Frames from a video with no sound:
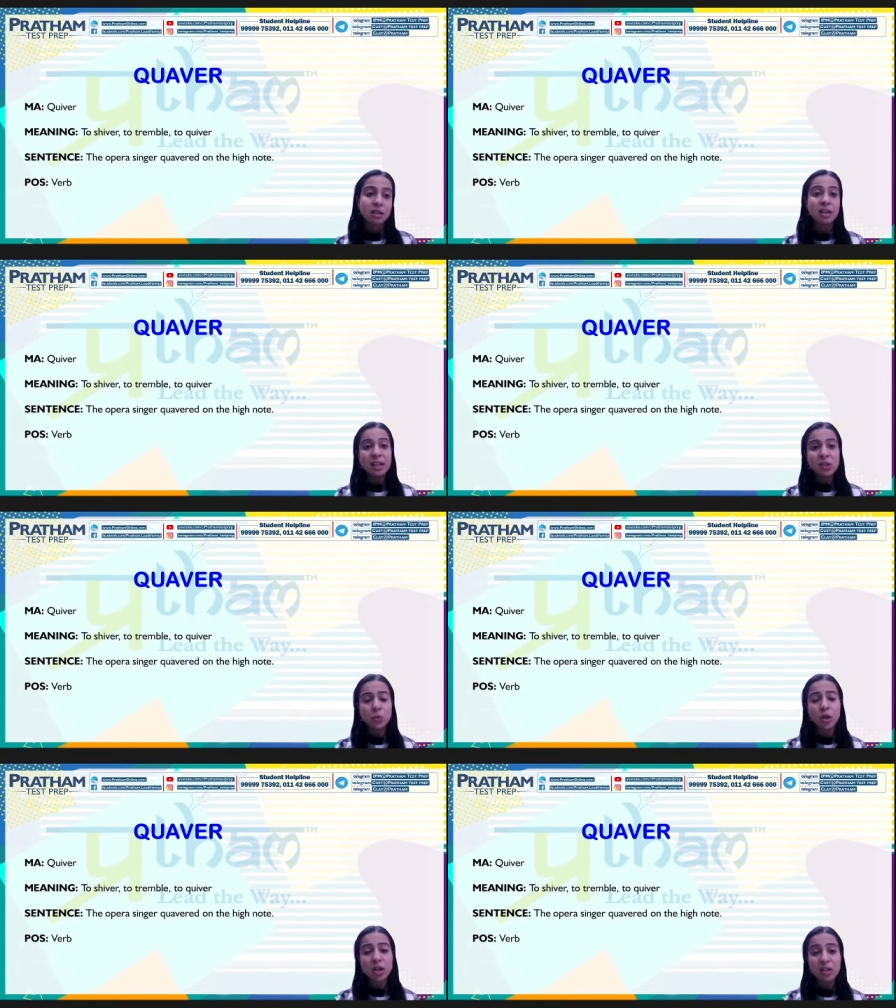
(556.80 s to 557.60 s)
The
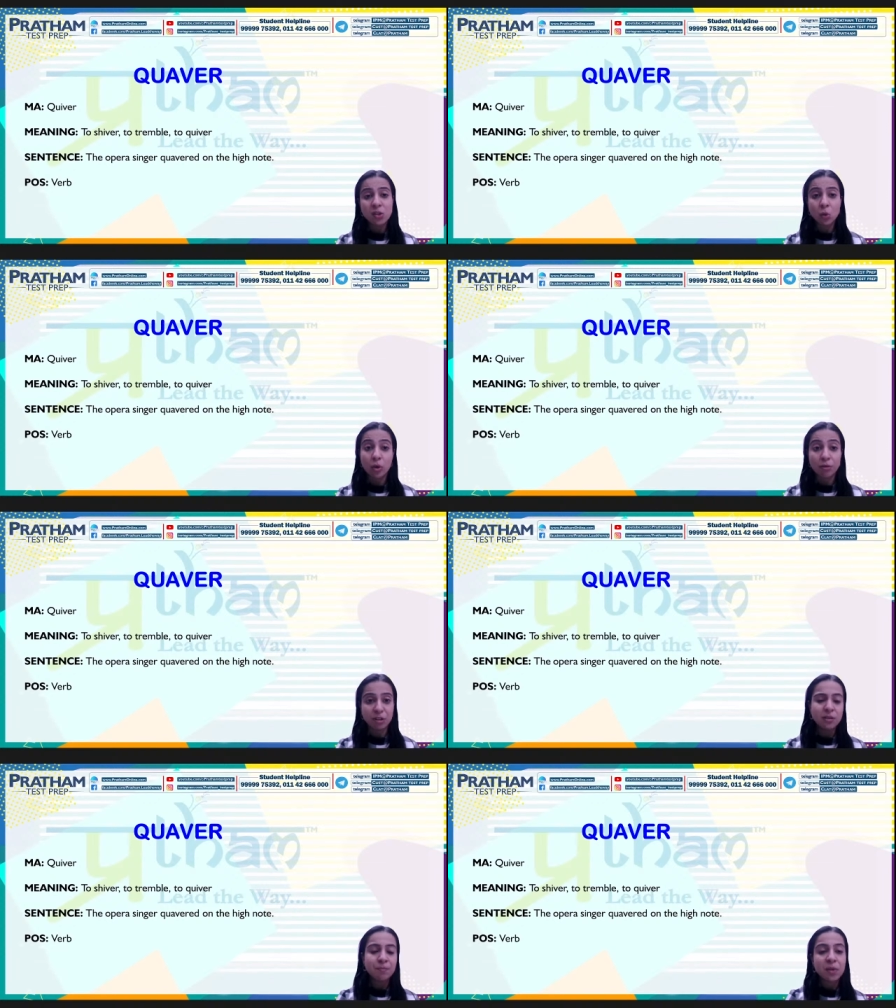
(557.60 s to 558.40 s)
next word is
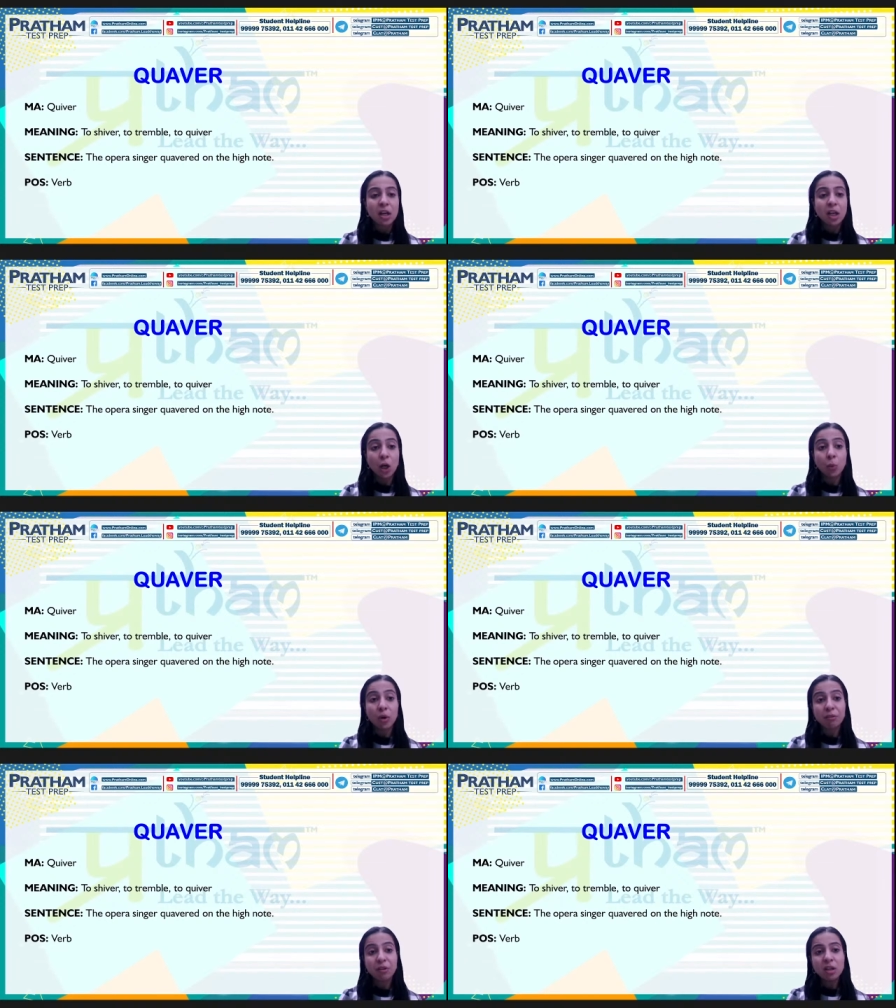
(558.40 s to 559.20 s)
quaver. Now,
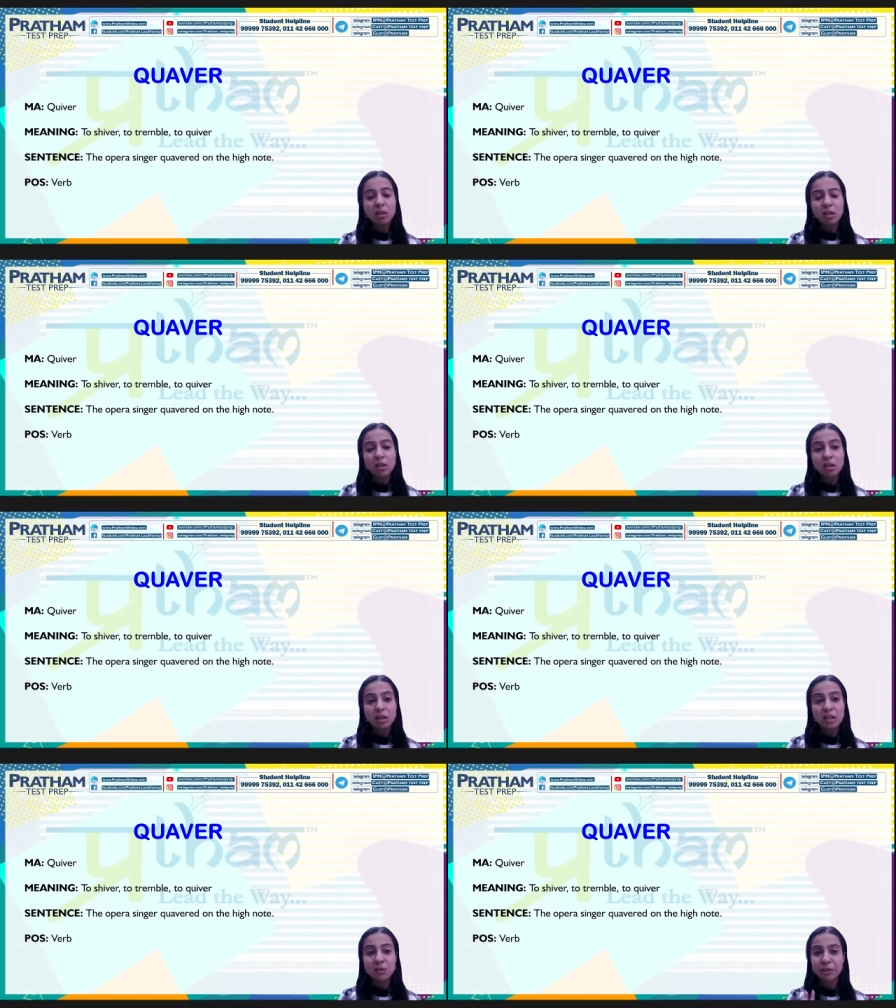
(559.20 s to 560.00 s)
quaver
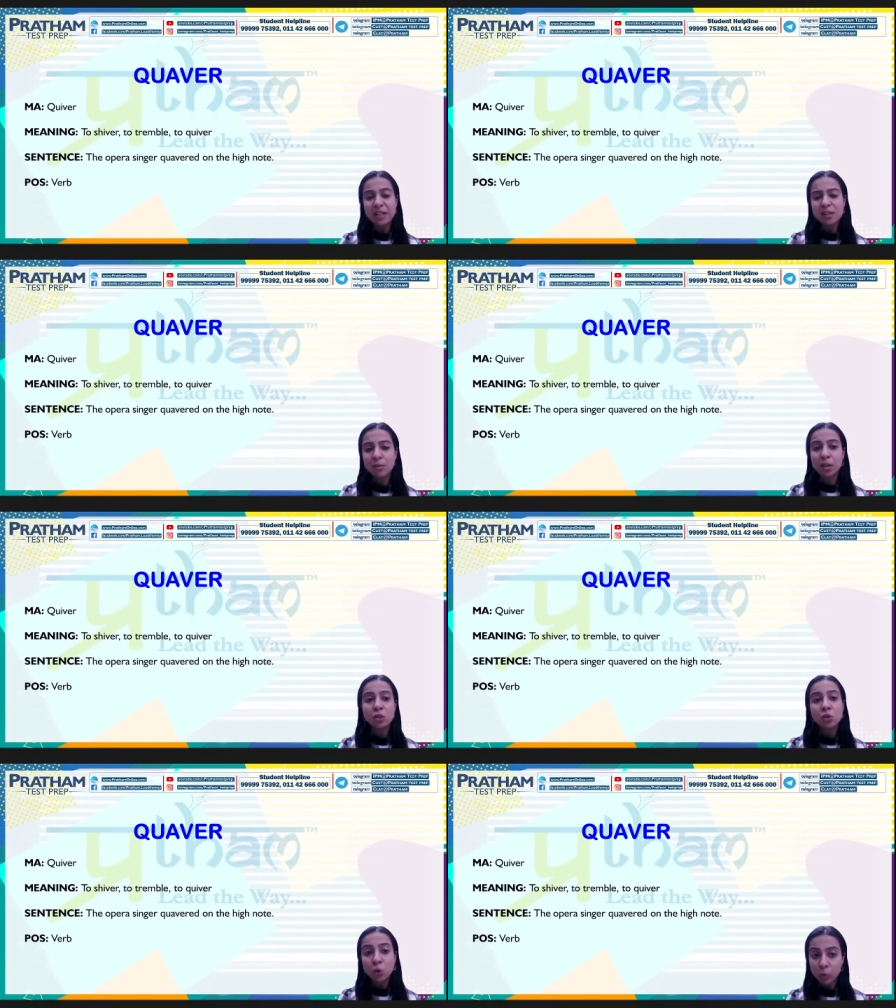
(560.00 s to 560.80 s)
is very
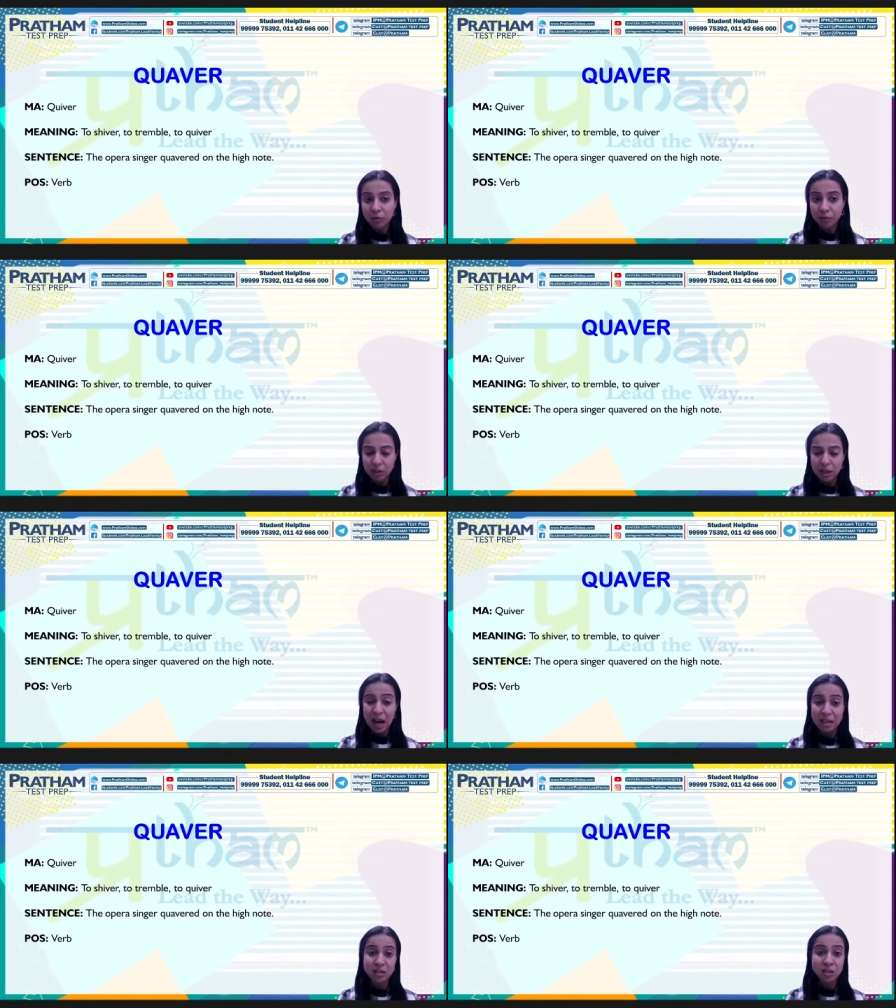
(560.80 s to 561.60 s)
similar to quiver,
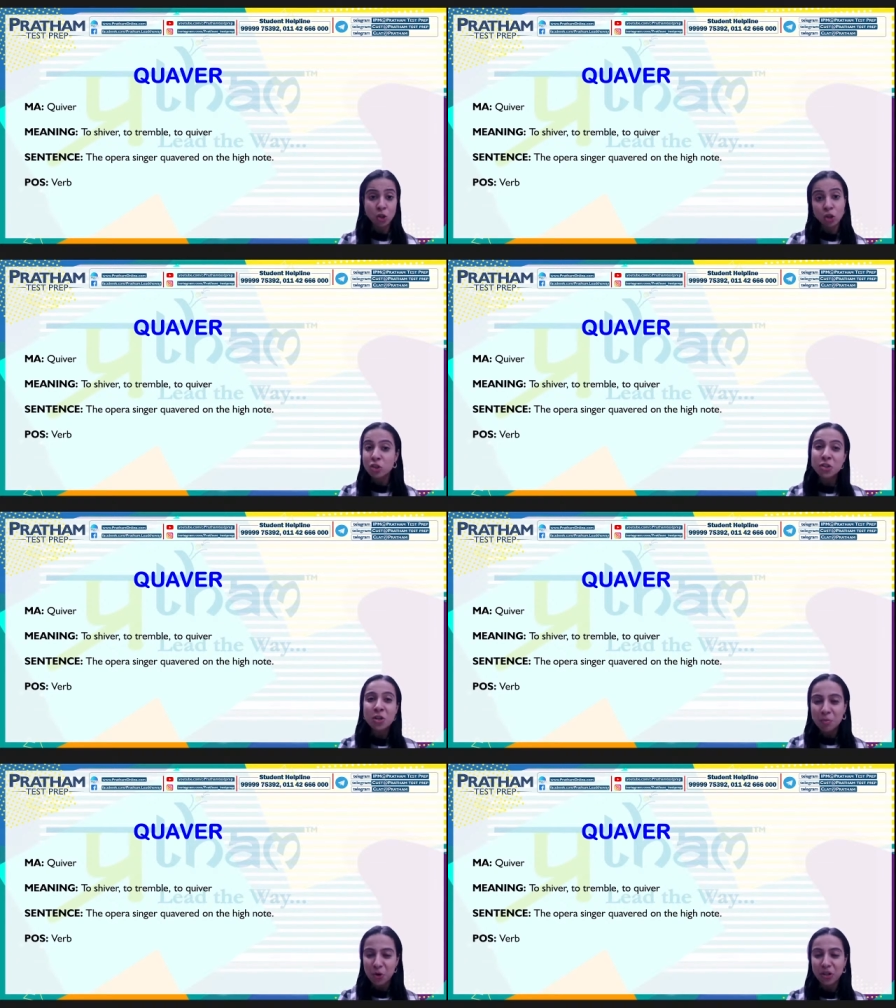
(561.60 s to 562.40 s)
and this is not just the
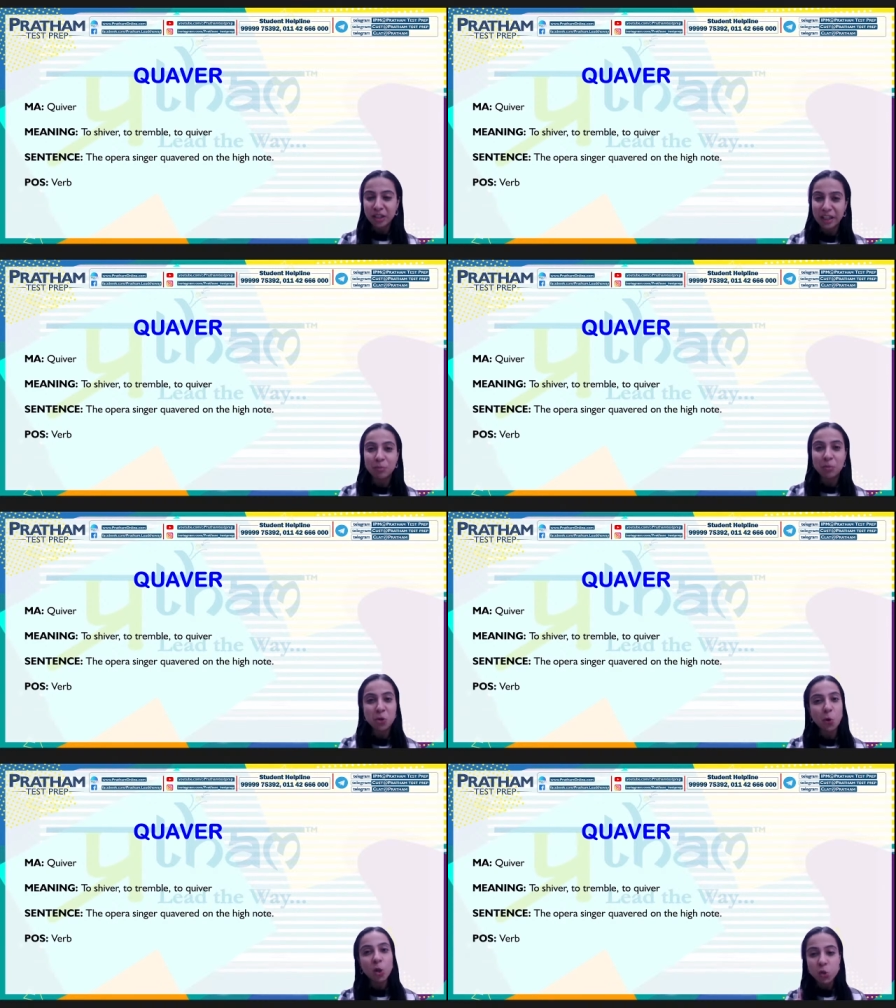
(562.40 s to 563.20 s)
mnemonic aid,
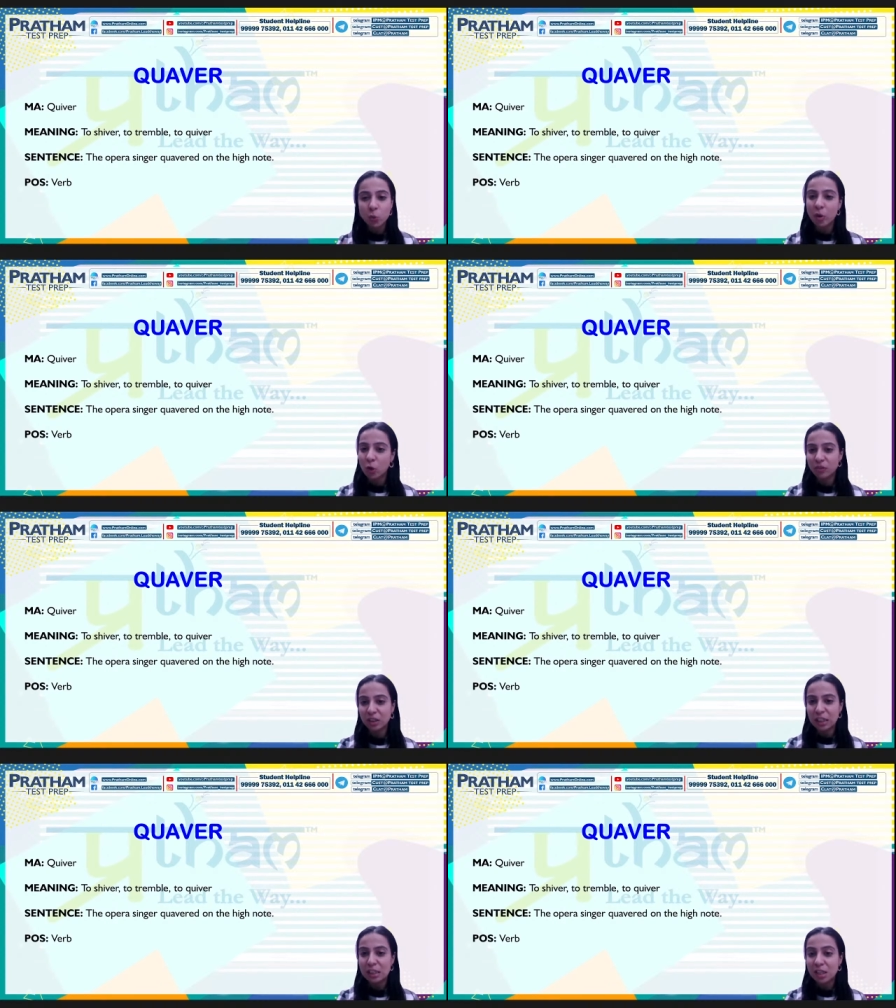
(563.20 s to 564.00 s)
but also one of
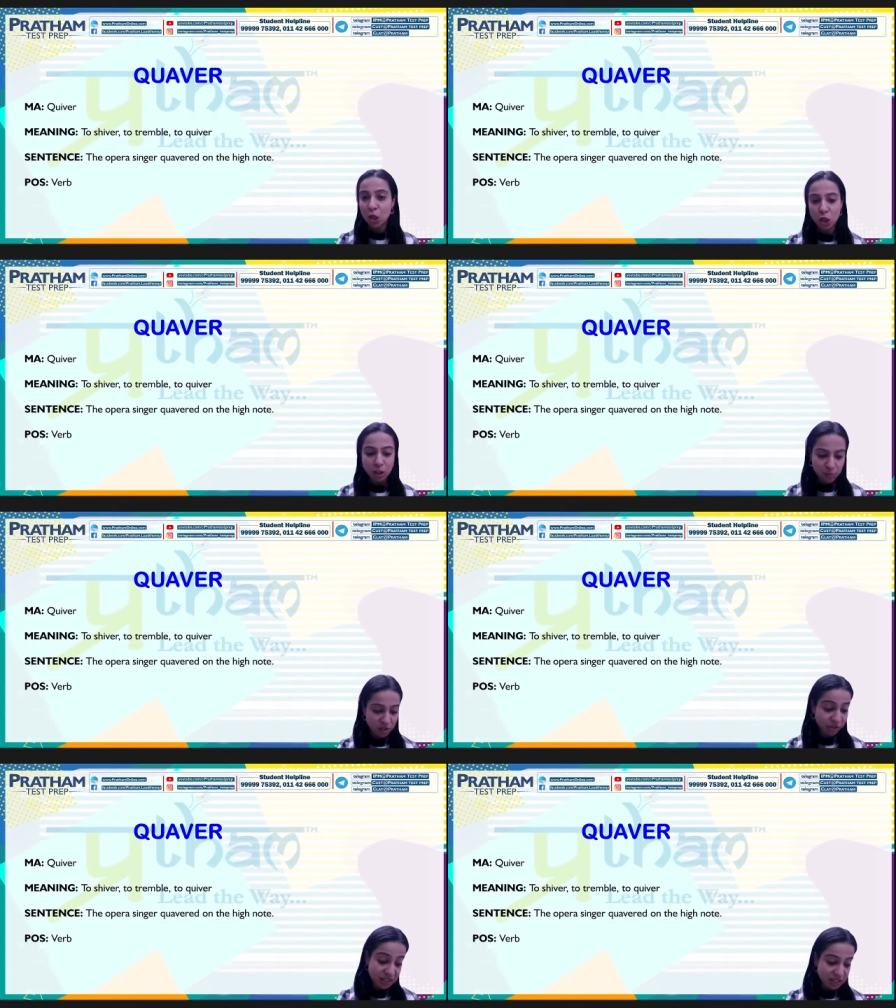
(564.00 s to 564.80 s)
the synonyms,
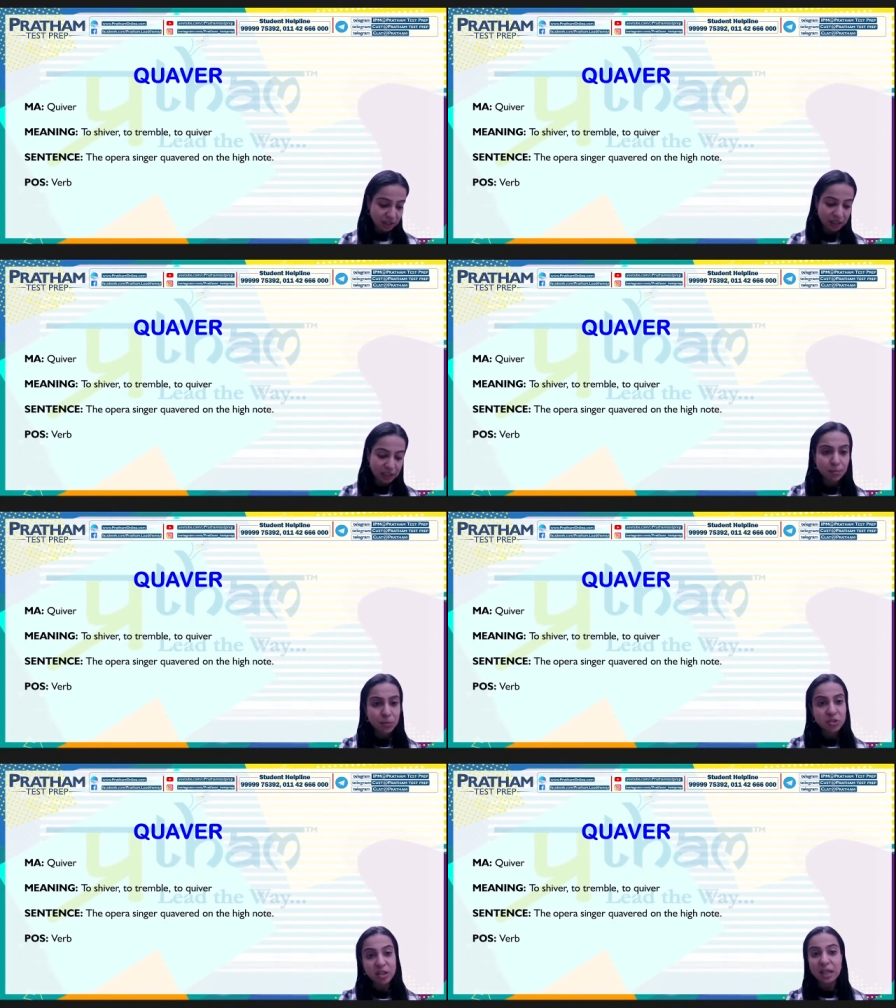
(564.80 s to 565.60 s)
interestingly,
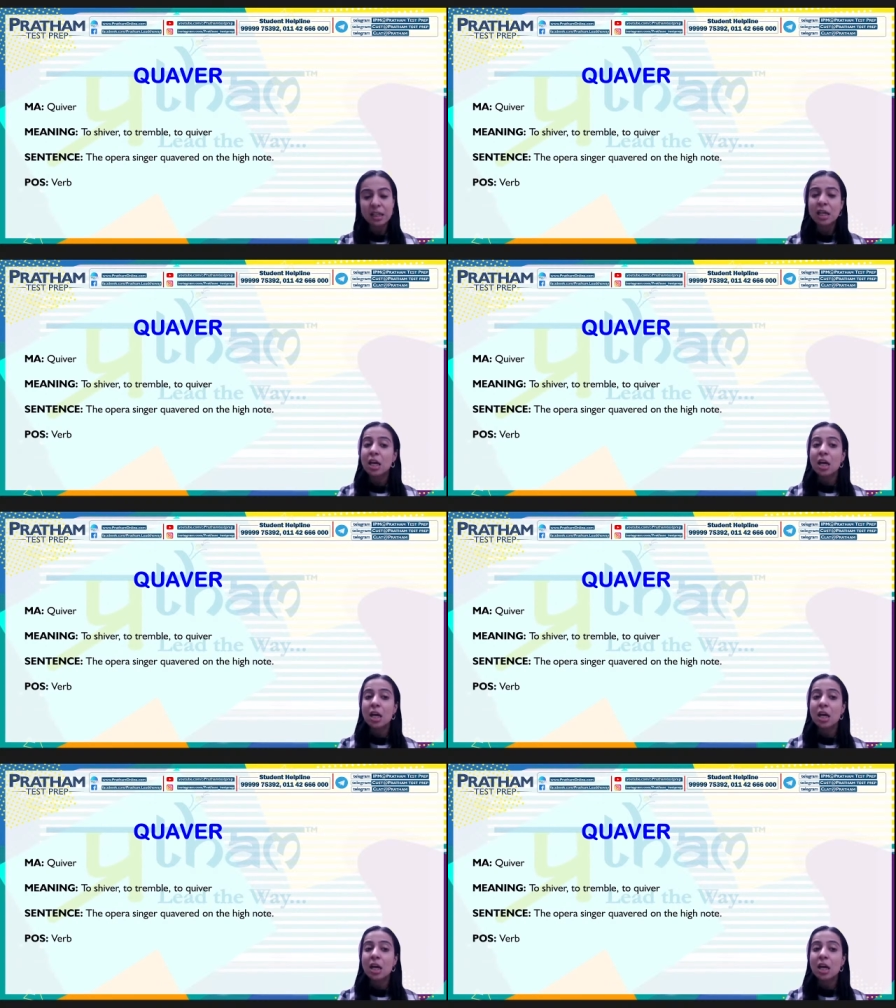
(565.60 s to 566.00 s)
right?